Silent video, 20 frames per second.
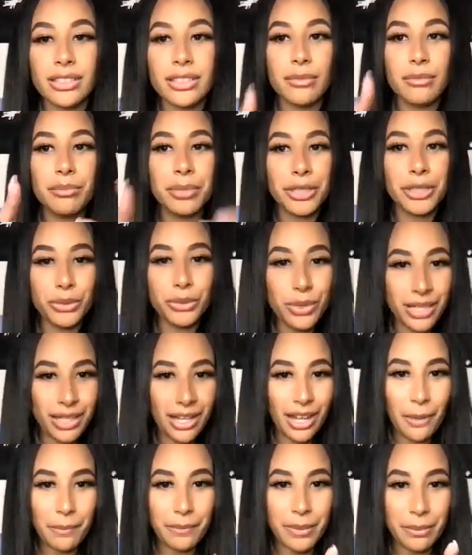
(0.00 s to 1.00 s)
but you can
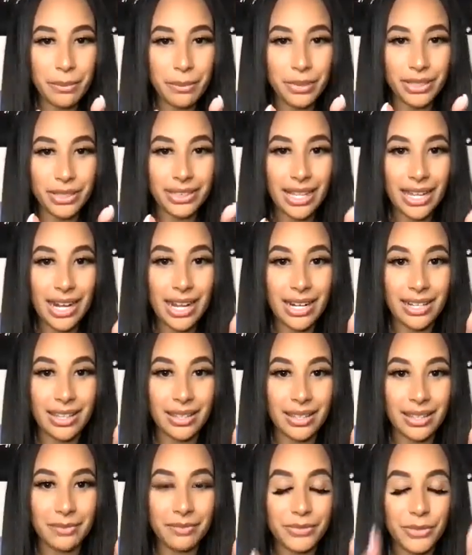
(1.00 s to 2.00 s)
help them bring that out of
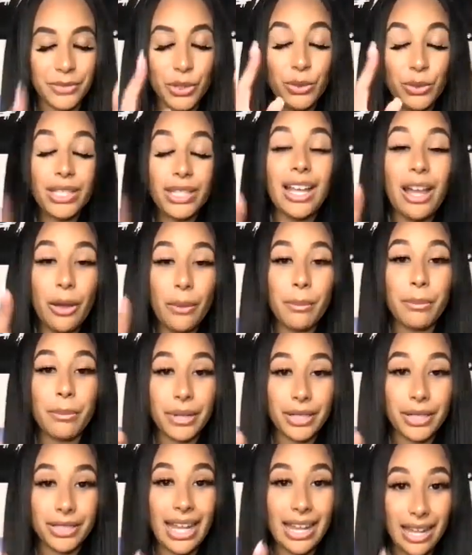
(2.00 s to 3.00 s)
them. You can help
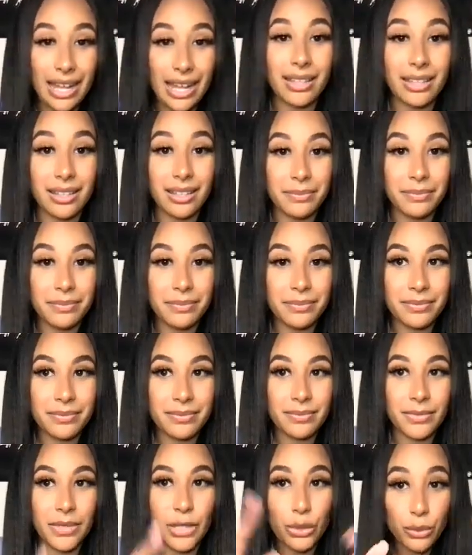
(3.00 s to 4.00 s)
bring that out of them.
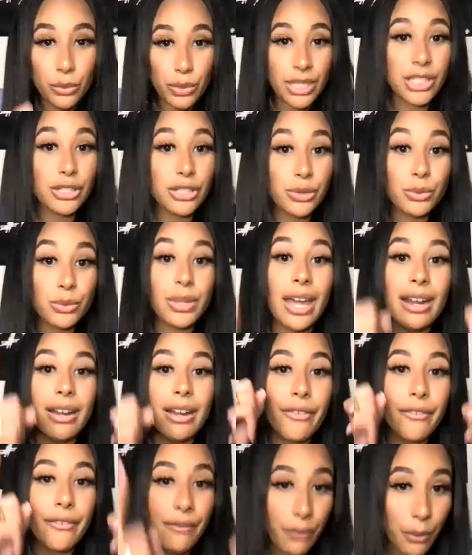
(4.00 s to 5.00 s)
You can do
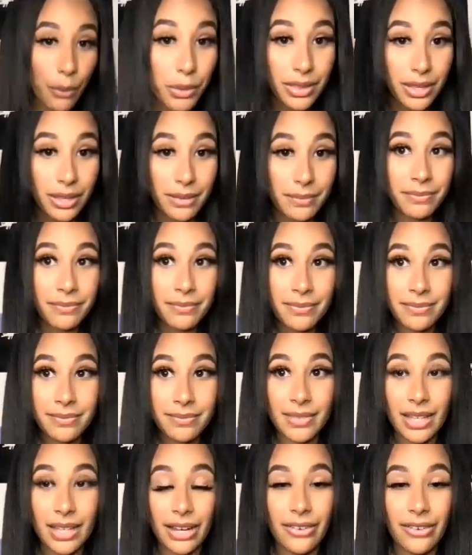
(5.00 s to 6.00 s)
that for them.
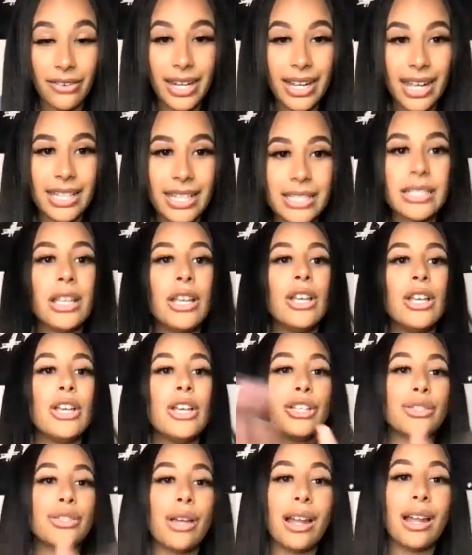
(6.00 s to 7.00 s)
All right, guys.
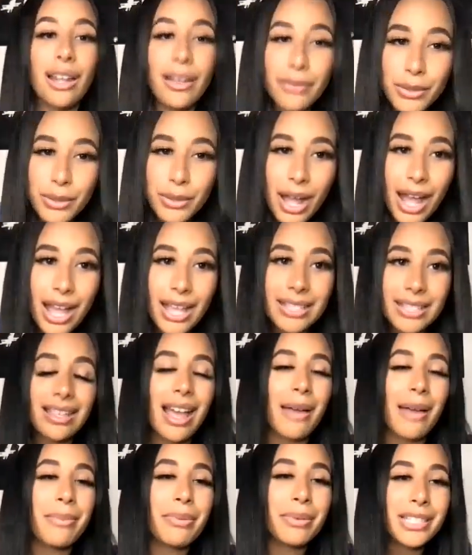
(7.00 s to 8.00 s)
So I love you guys.
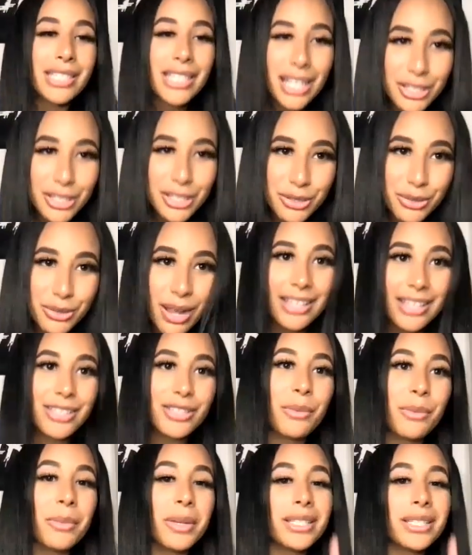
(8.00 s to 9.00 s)
I appreciate you guys
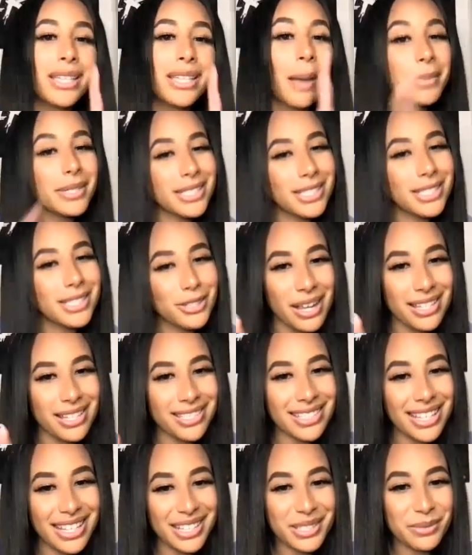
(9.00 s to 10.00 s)
so much. I'm gonna see you guys
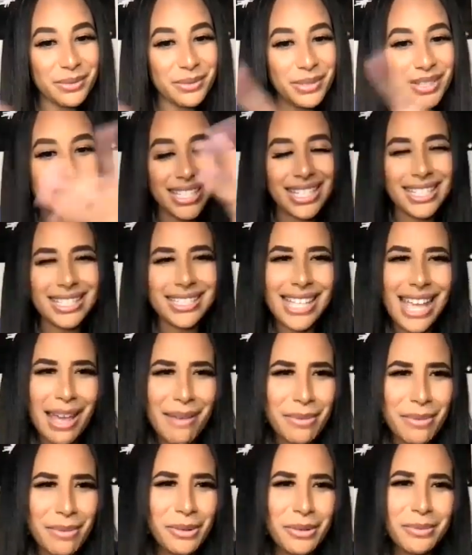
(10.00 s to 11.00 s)
next Wednesday. Tap
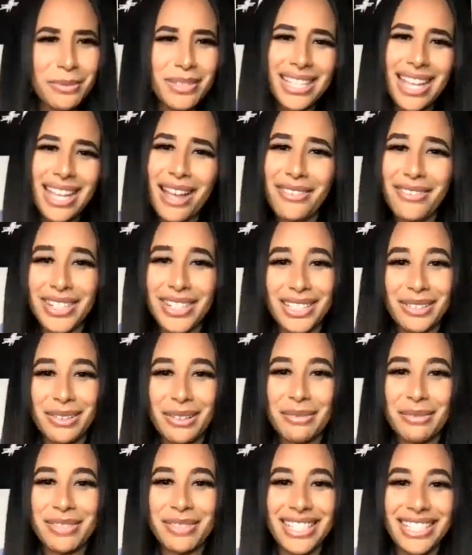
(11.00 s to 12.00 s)
in with me. Y'all already know
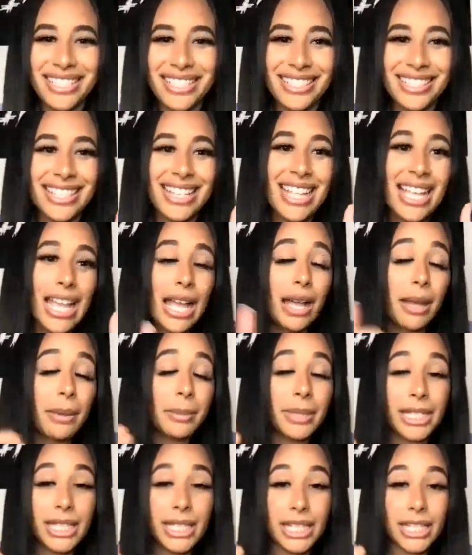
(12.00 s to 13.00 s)
I'm here. I'm
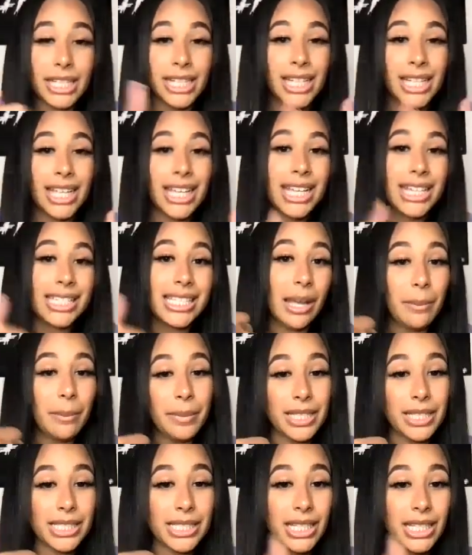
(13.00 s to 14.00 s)
here. It's up and
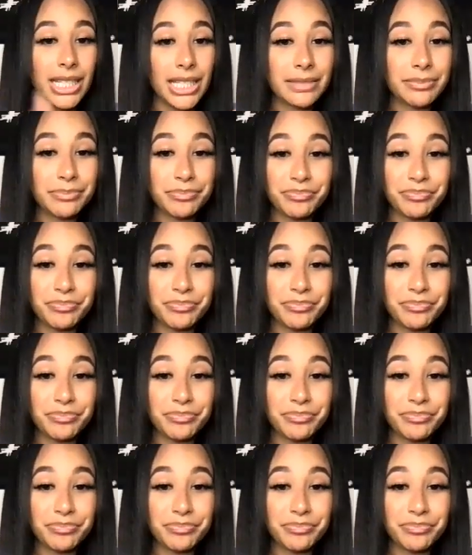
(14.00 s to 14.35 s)
it's stuck.